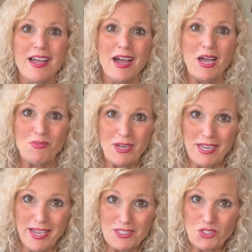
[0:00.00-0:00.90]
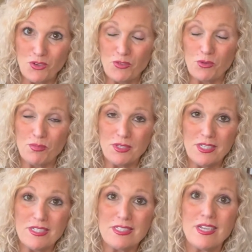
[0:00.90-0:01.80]
I want to ask you if you'll
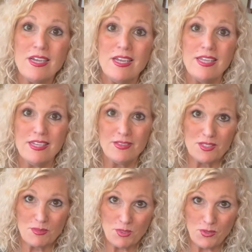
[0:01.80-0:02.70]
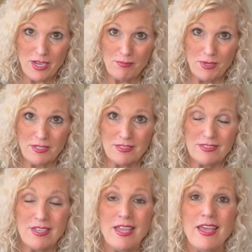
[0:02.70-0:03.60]
please hit the subscribe
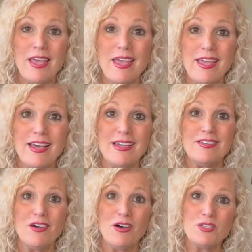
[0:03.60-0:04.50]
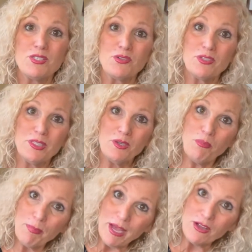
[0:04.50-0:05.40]
button and also the little
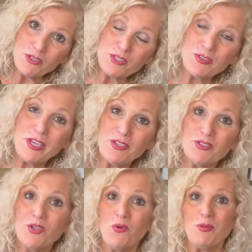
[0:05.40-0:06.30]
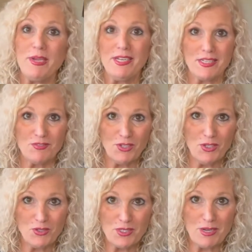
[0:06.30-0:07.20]
bell so that you'll know when my next
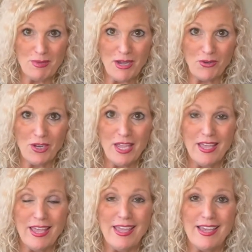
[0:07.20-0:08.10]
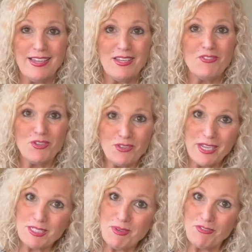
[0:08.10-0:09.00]
videos come out. And if you
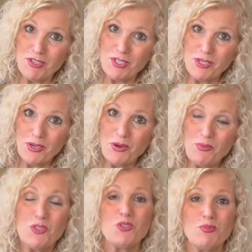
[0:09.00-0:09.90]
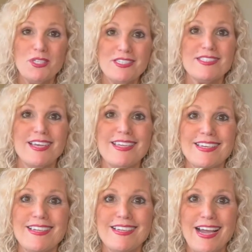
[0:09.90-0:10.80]
liked my video, would you please like
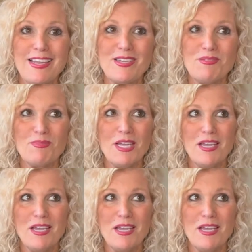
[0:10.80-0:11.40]
it? I am